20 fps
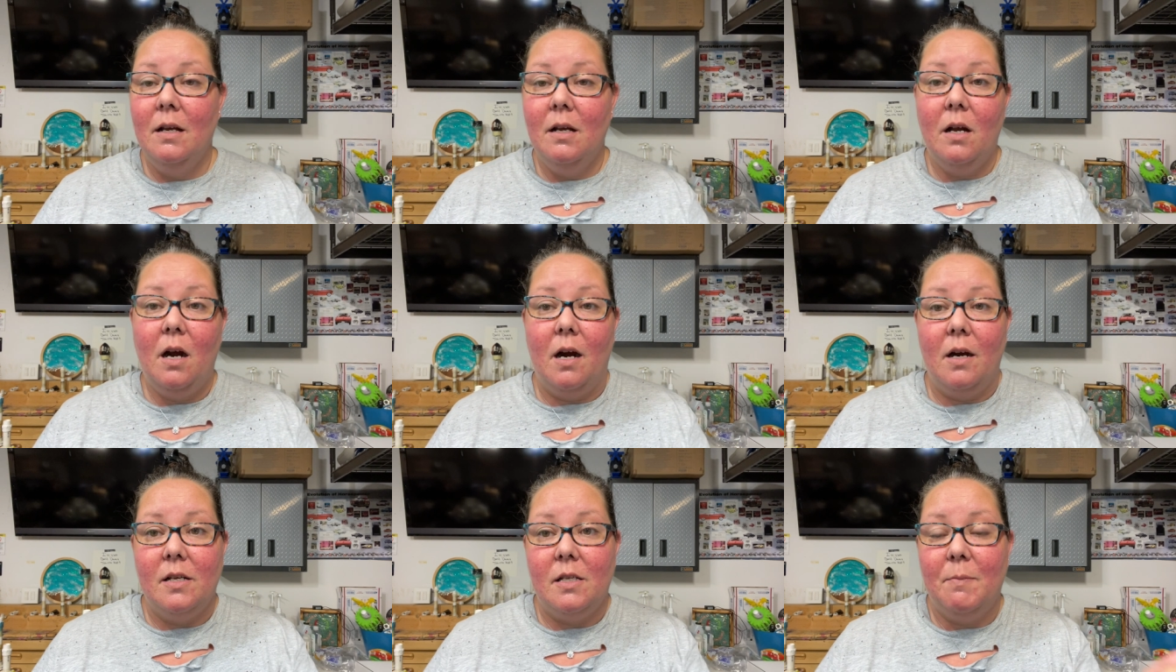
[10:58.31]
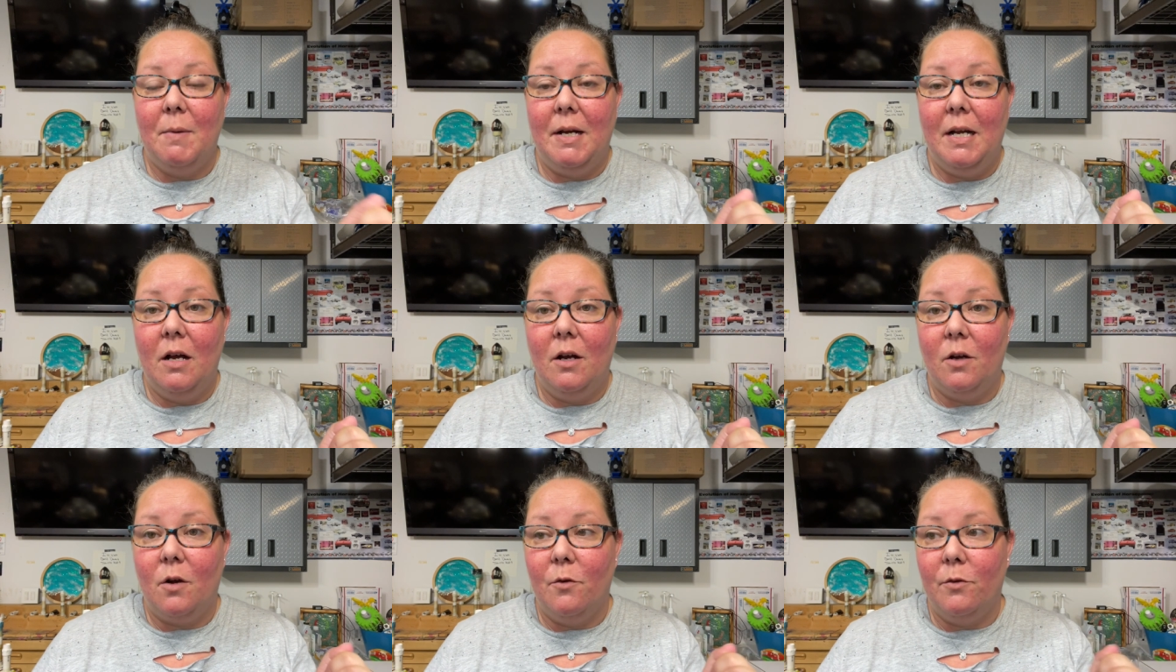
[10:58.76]
cards might
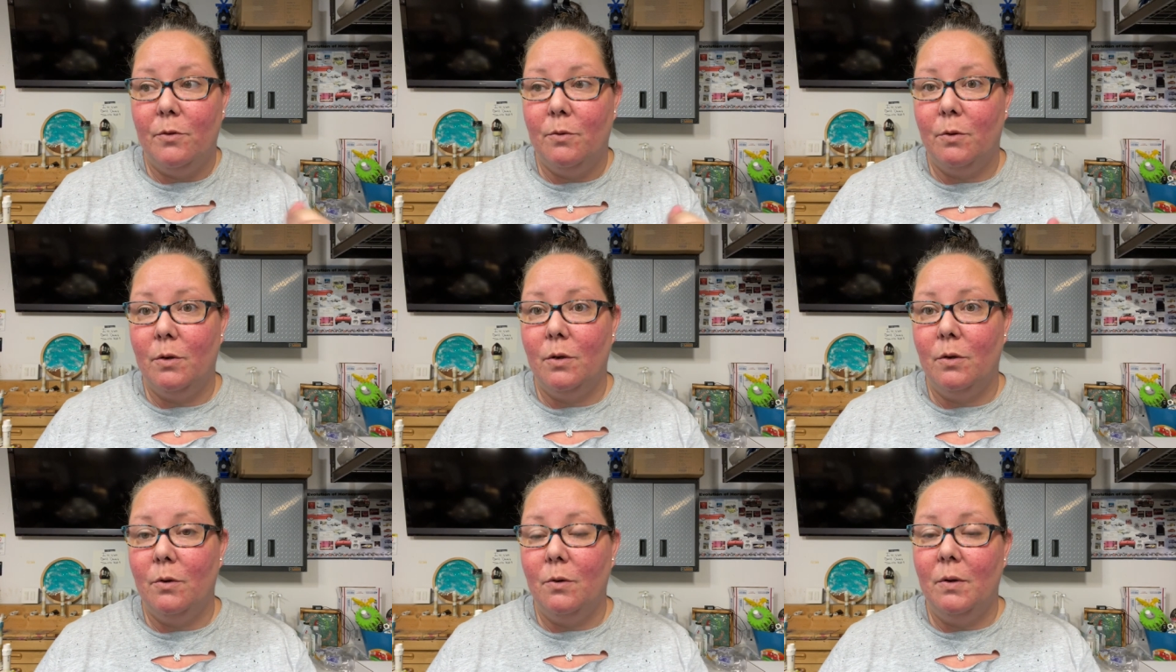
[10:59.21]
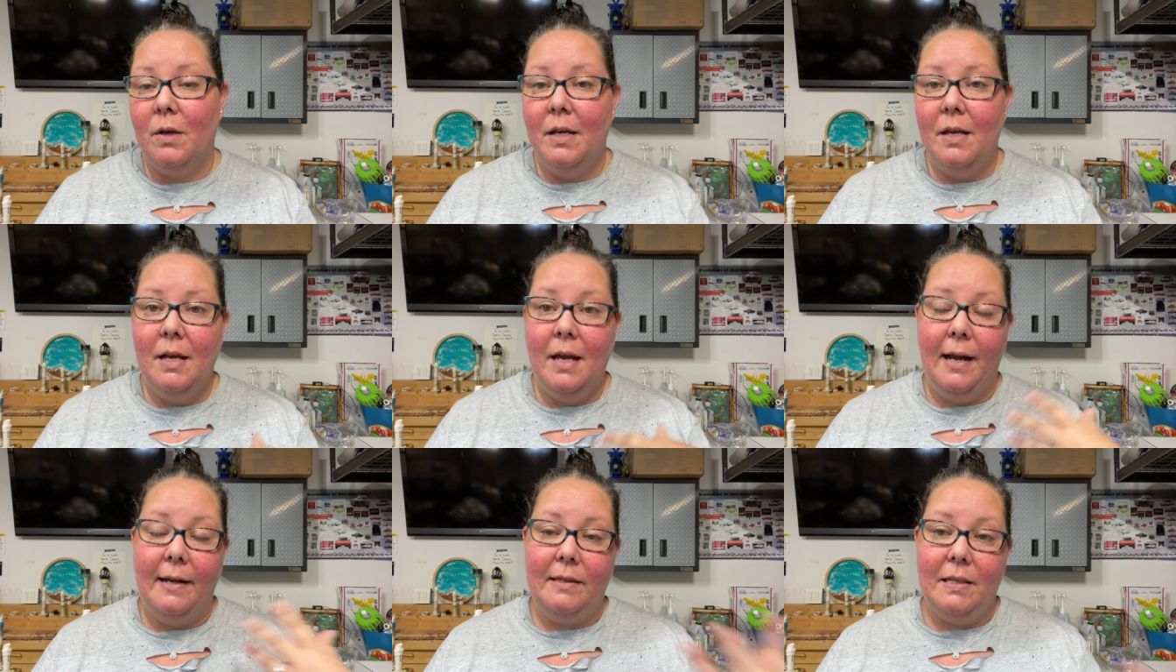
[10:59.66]
not go through
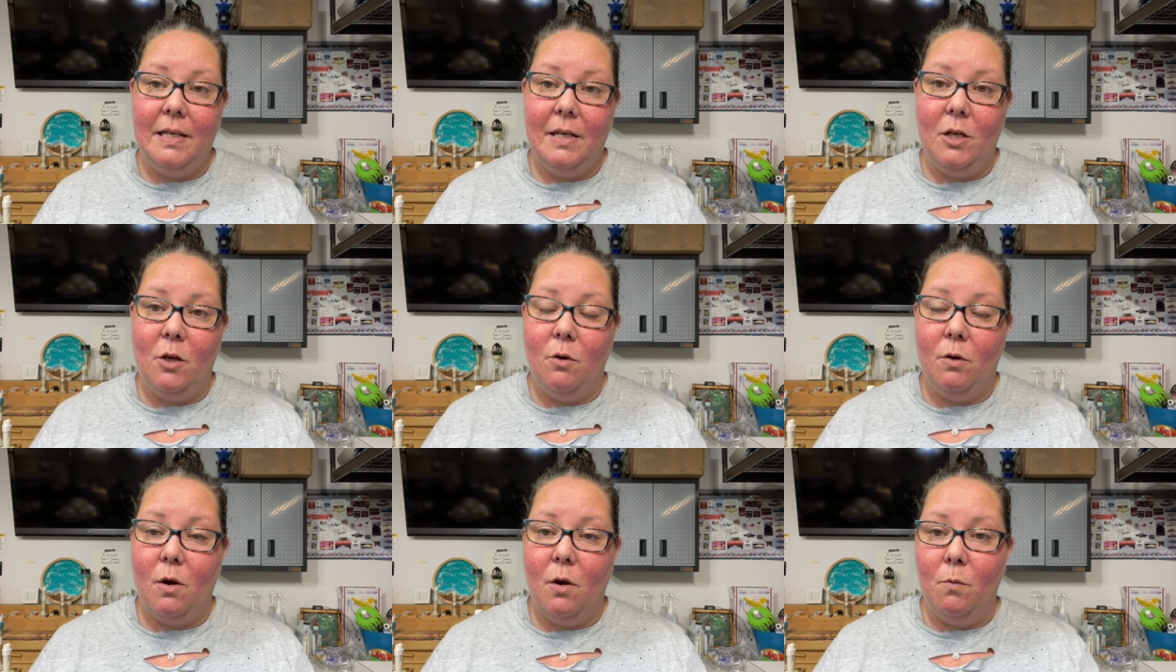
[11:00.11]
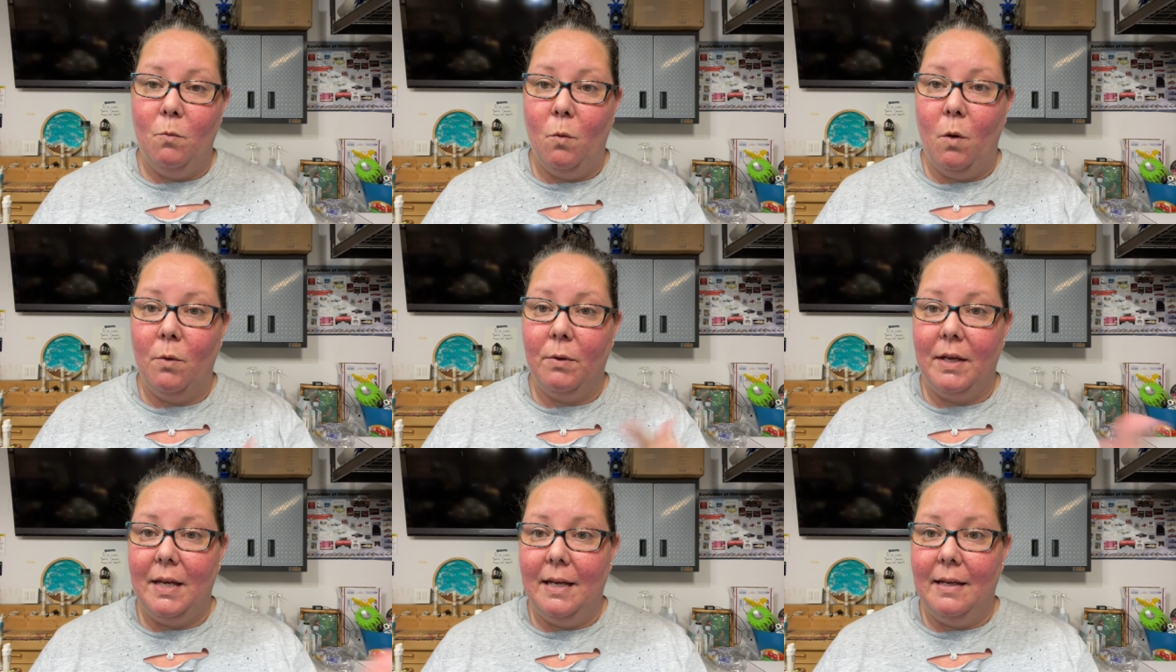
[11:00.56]
and then you
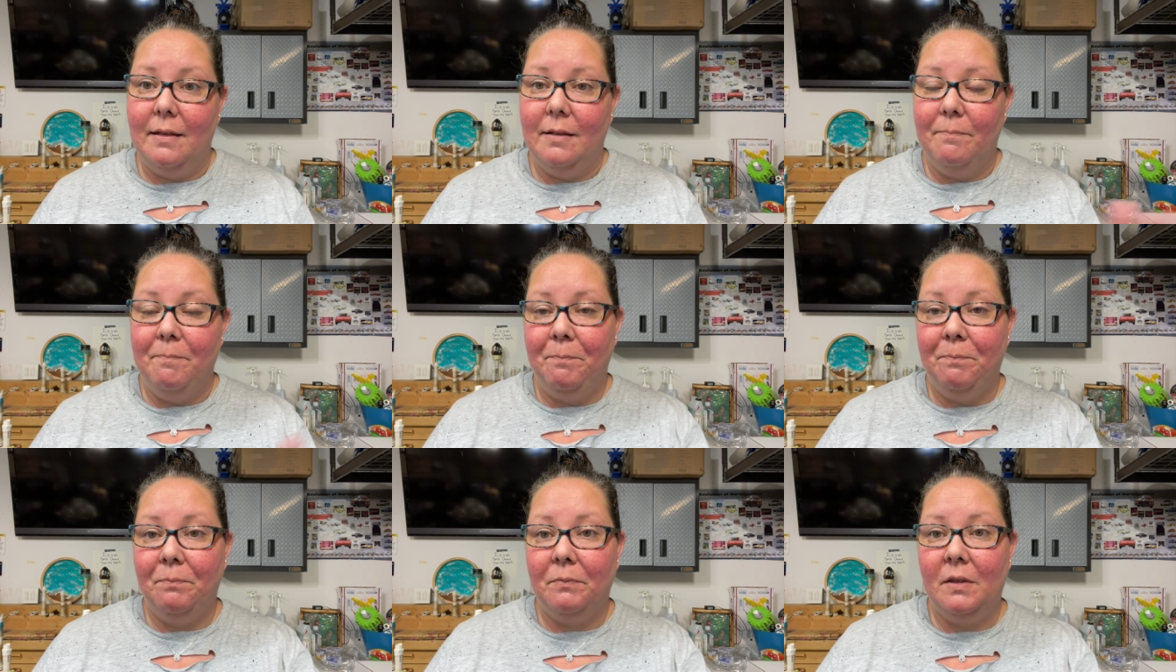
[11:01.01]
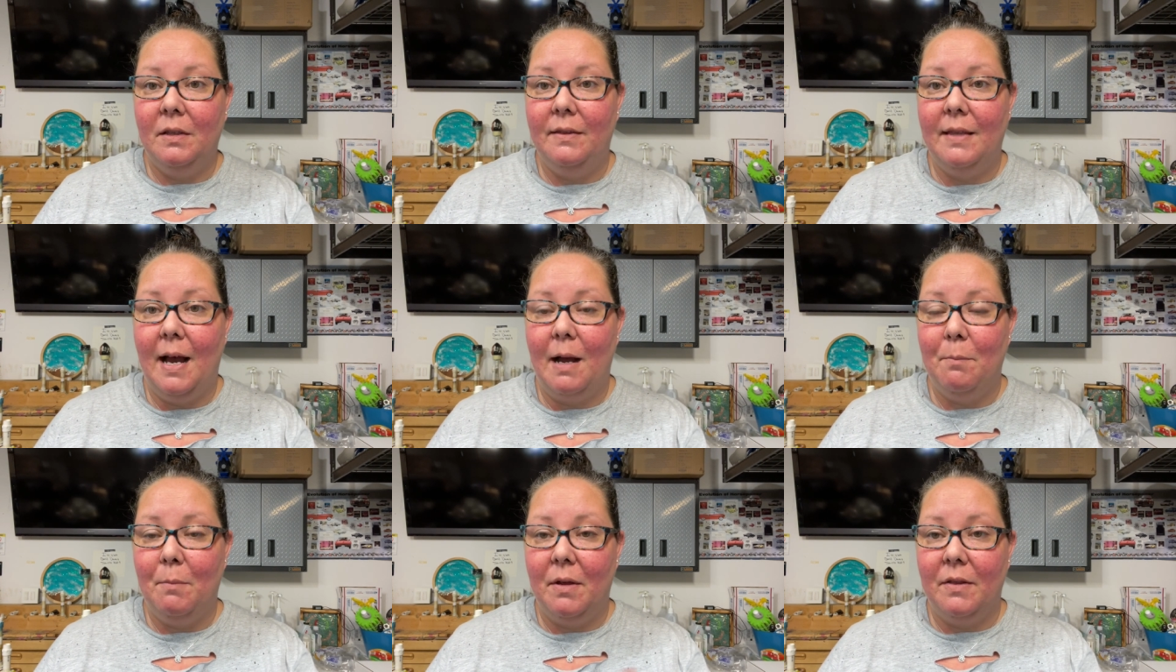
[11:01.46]
won't get
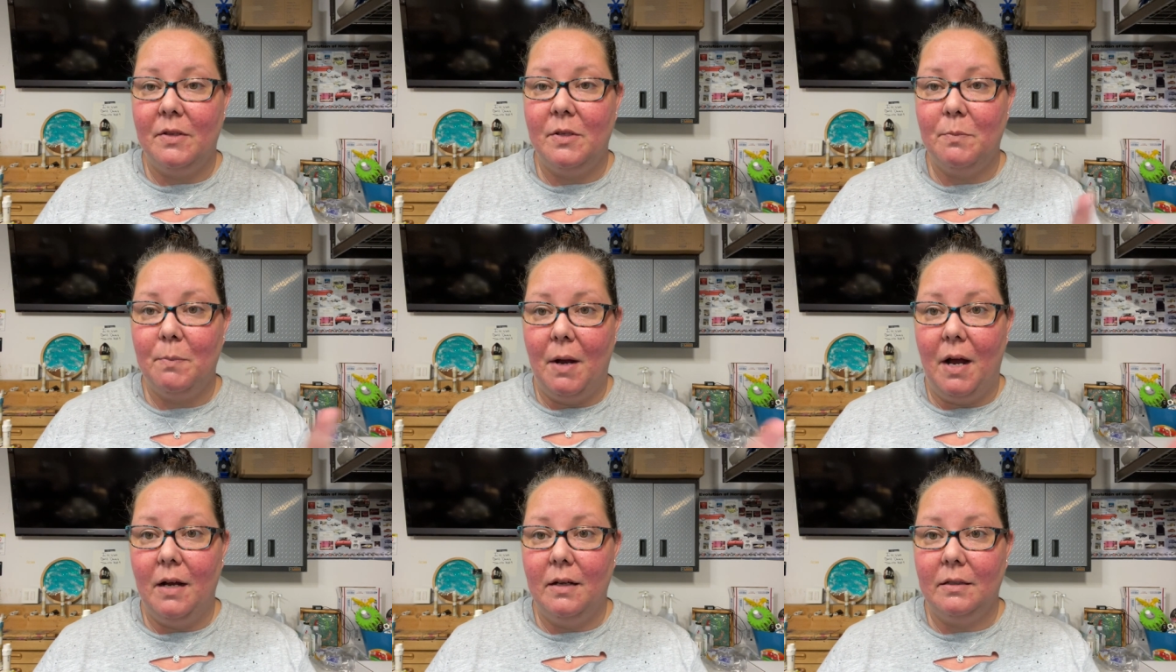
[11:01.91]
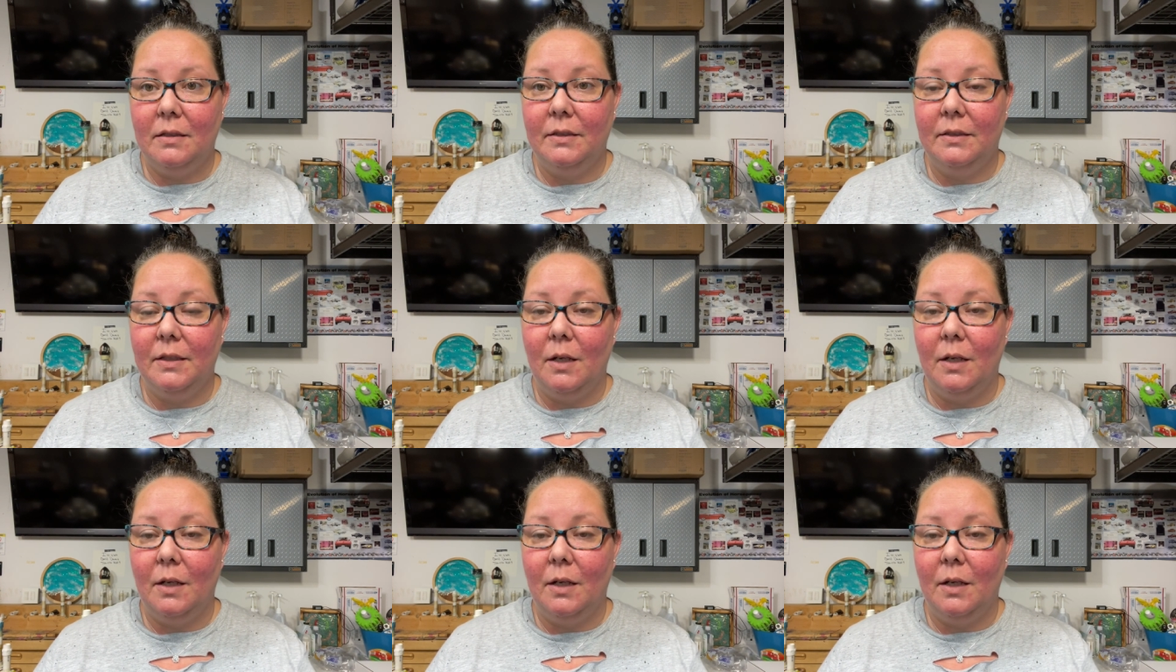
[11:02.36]
that month's box.